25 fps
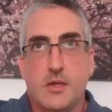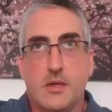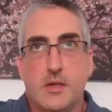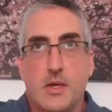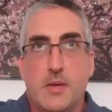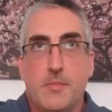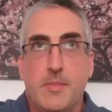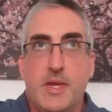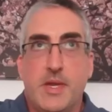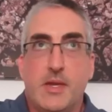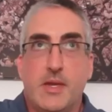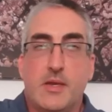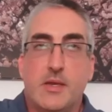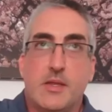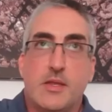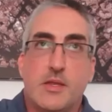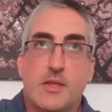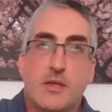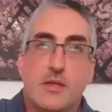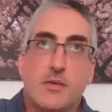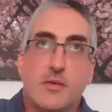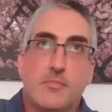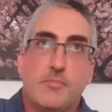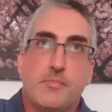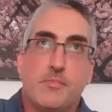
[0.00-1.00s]
I mean,
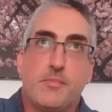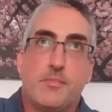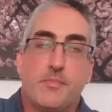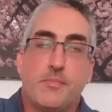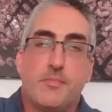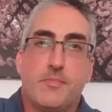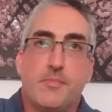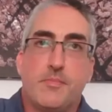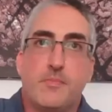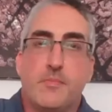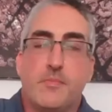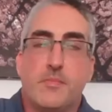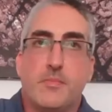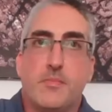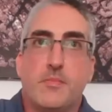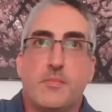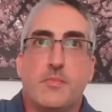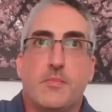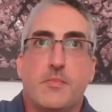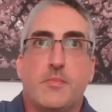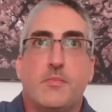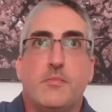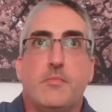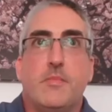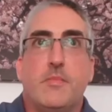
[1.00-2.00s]
the
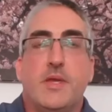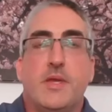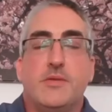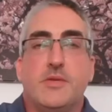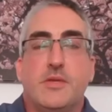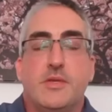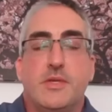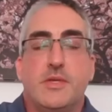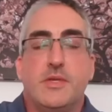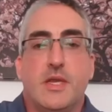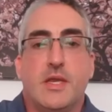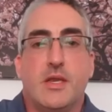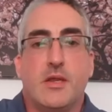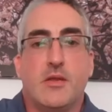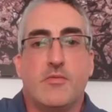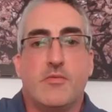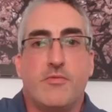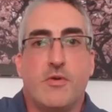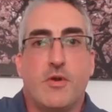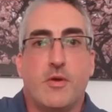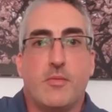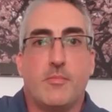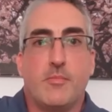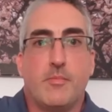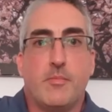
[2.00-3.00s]
messaging
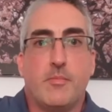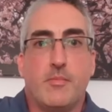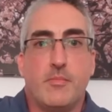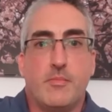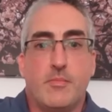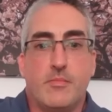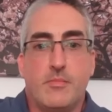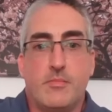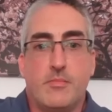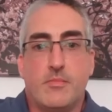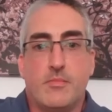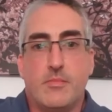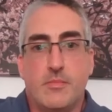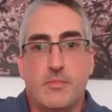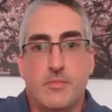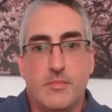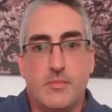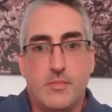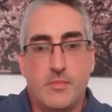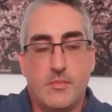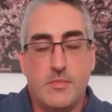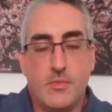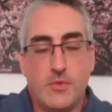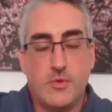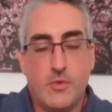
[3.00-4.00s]
from
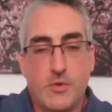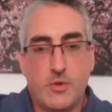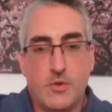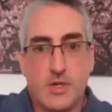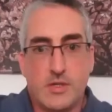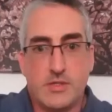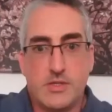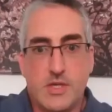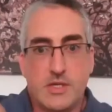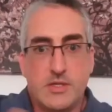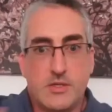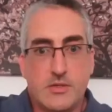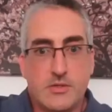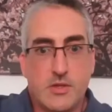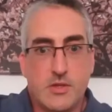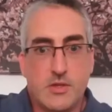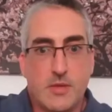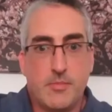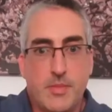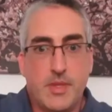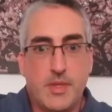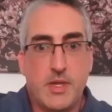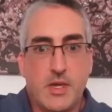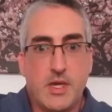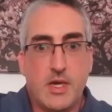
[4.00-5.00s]
organizations
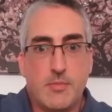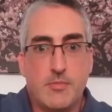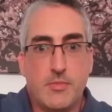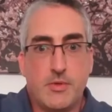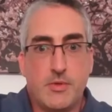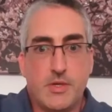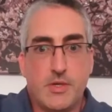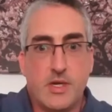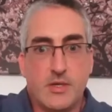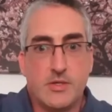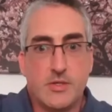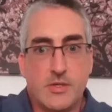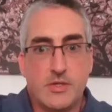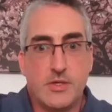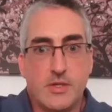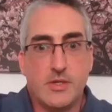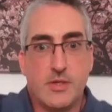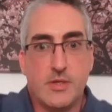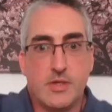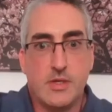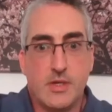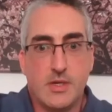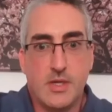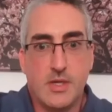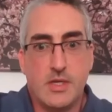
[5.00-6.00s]
like Peer Harm
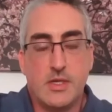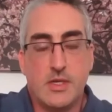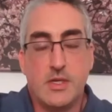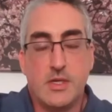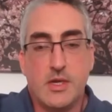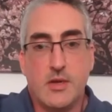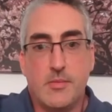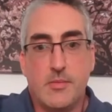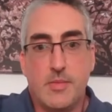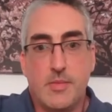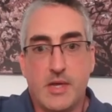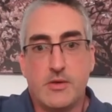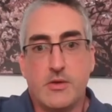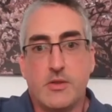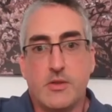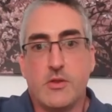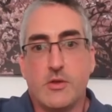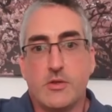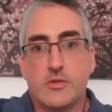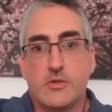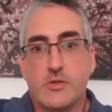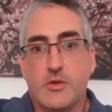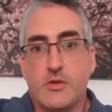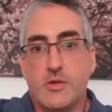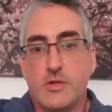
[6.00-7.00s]
Reduction about
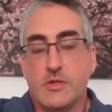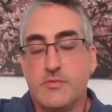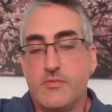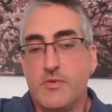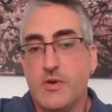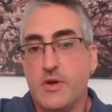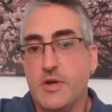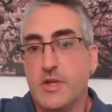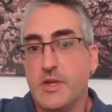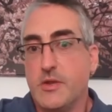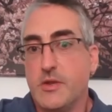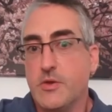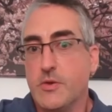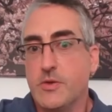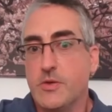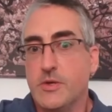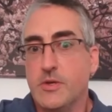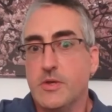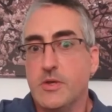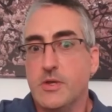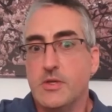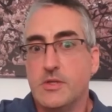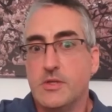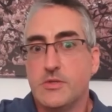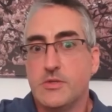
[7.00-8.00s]
naloxone is very
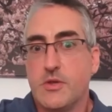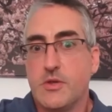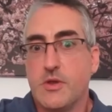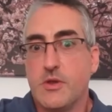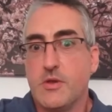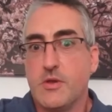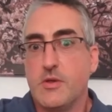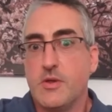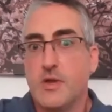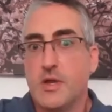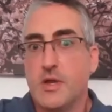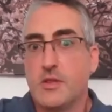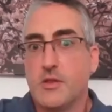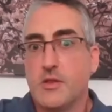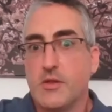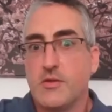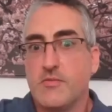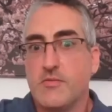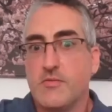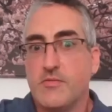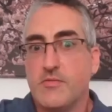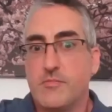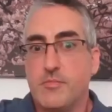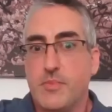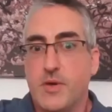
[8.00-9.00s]
good. So a lot
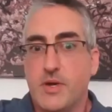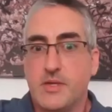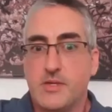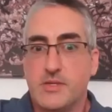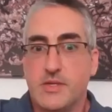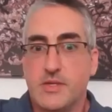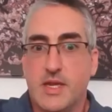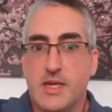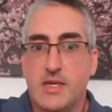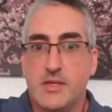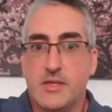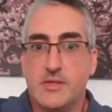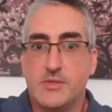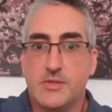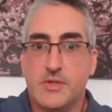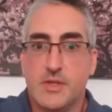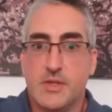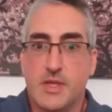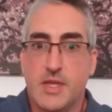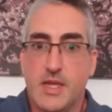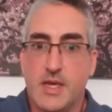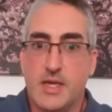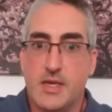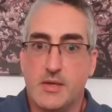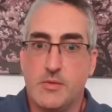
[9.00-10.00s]
of bystanders
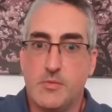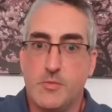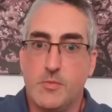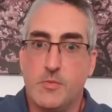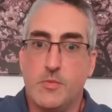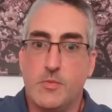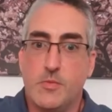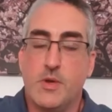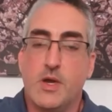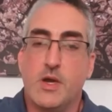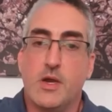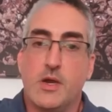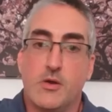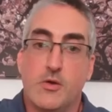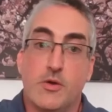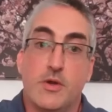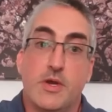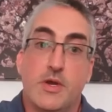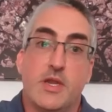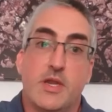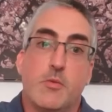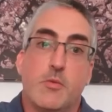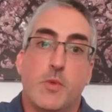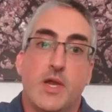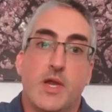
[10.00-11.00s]
and that are
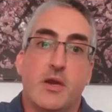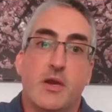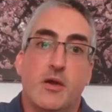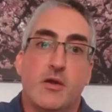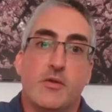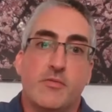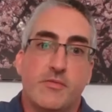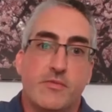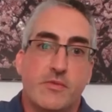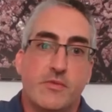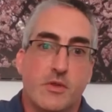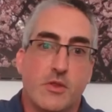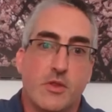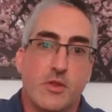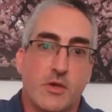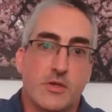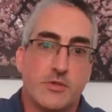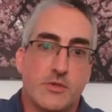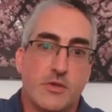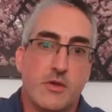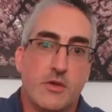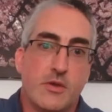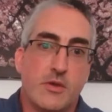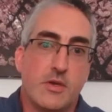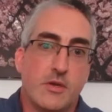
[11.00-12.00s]
already aware of
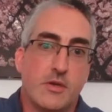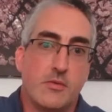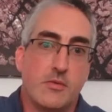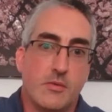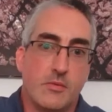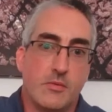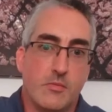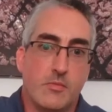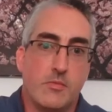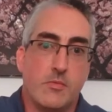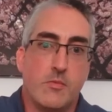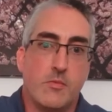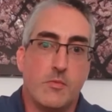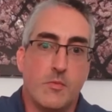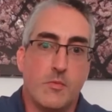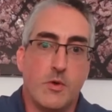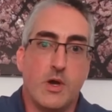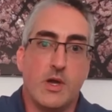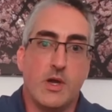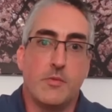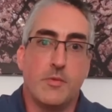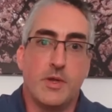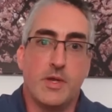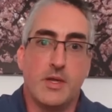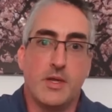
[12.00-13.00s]
naloxone and
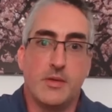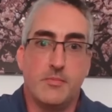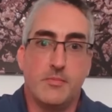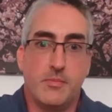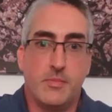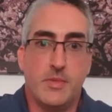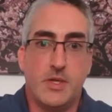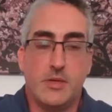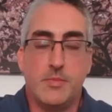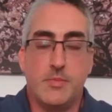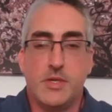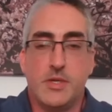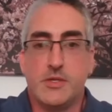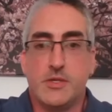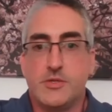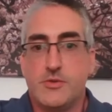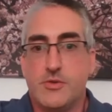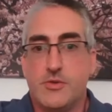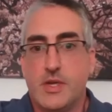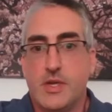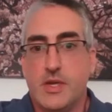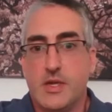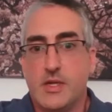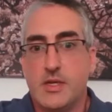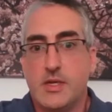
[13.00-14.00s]
why we're
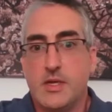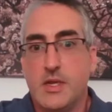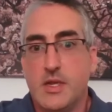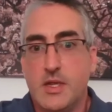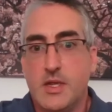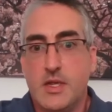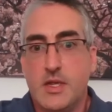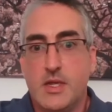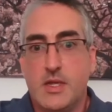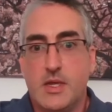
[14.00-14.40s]
administering it.